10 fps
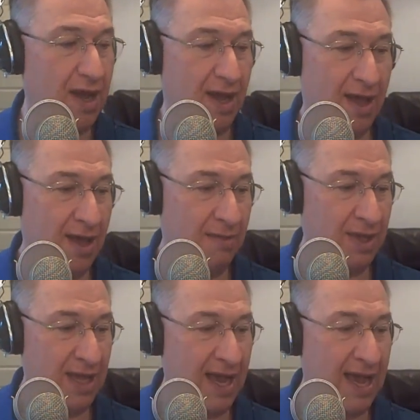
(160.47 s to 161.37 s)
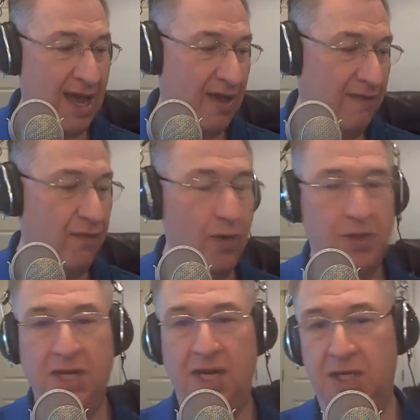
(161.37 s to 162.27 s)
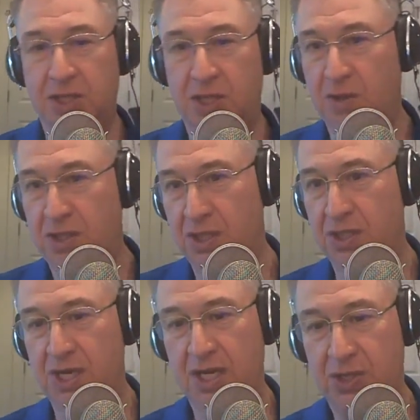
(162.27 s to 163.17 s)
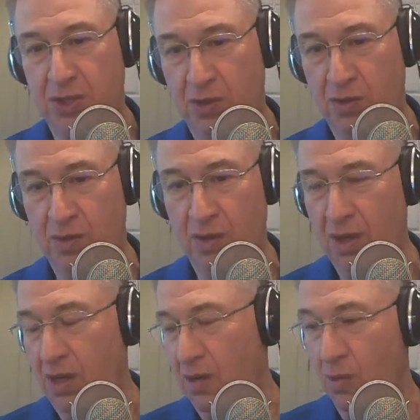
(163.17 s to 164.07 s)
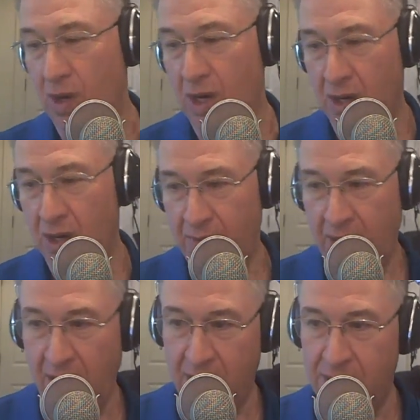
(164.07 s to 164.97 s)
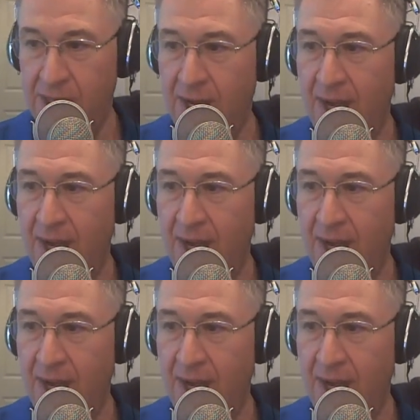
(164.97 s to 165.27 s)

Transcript: but they have 14 excuses as to what it all means.